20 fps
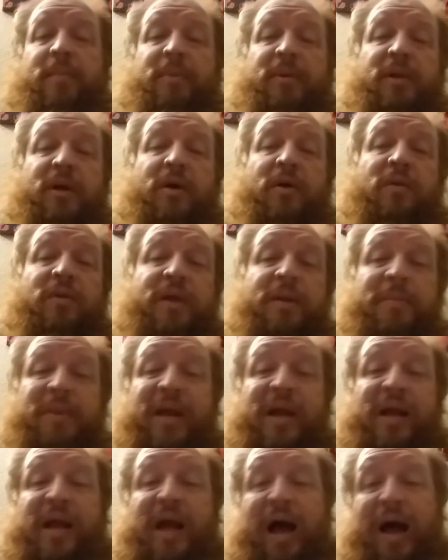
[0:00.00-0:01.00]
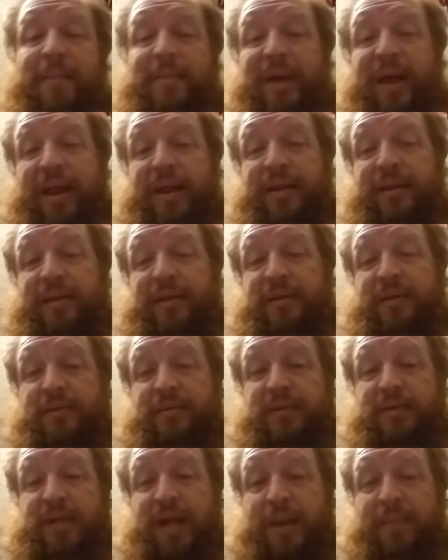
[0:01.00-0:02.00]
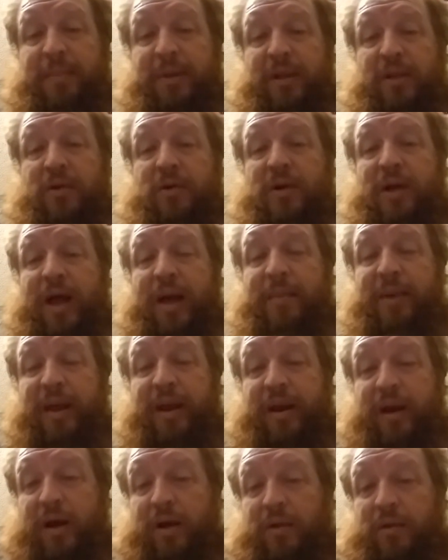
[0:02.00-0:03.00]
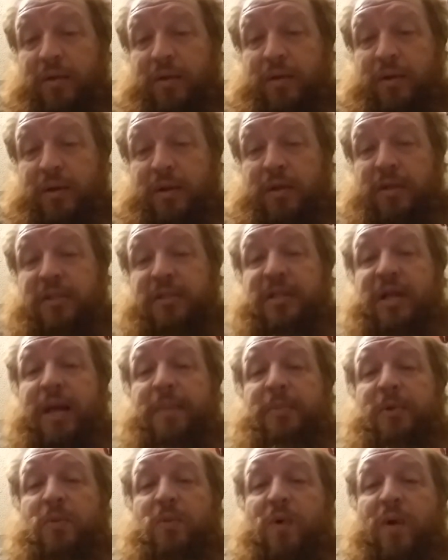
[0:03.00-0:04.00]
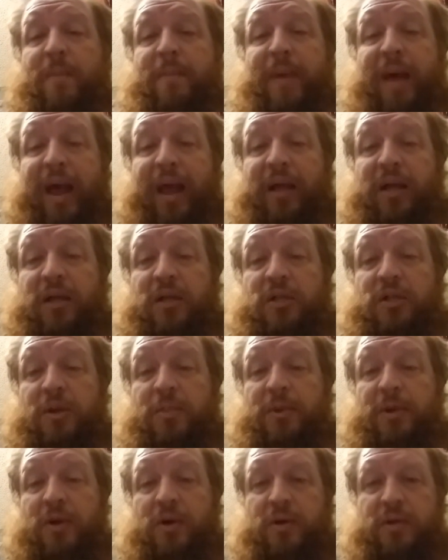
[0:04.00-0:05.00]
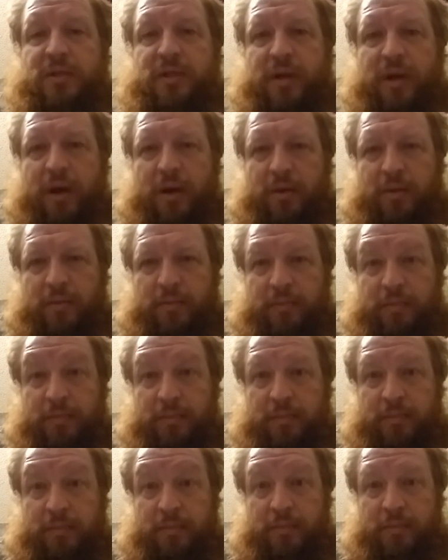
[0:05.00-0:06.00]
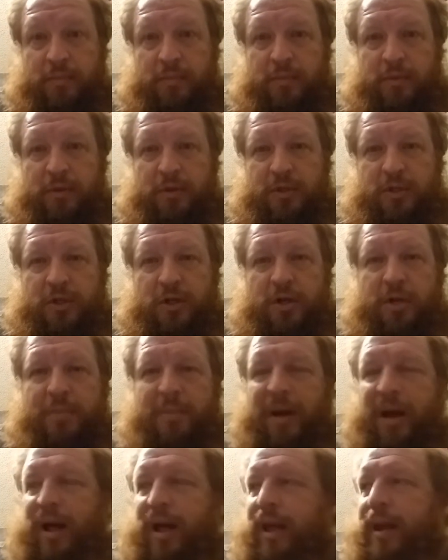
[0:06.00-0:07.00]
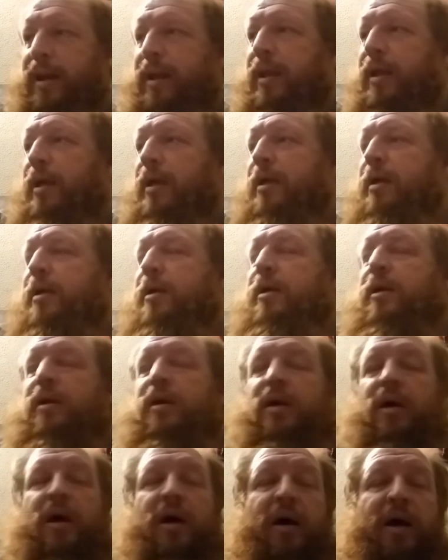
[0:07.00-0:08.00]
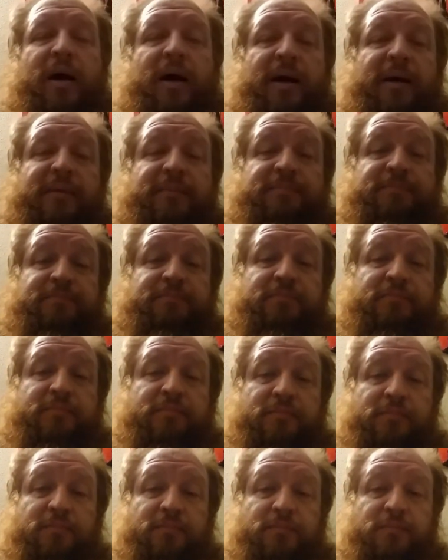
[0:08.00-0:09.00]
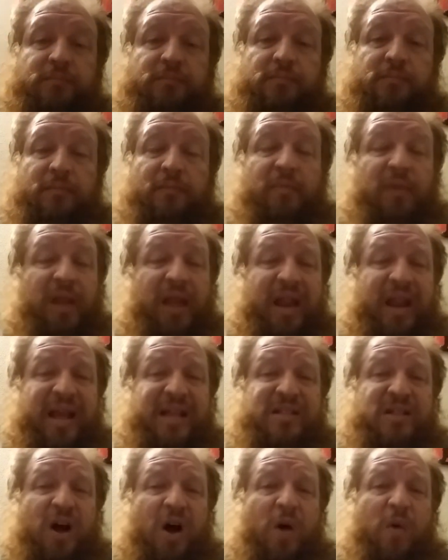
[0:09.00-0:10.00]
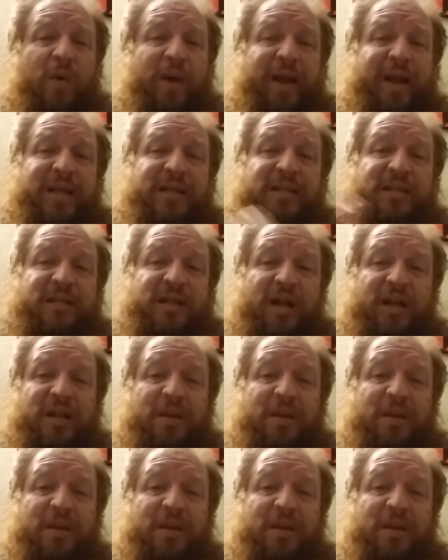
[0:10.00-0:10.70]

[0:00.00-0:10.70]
below, leave me a comment. Type me a little comment and I'll type you one back. Show me yours and I'll show you mine. And as always, tell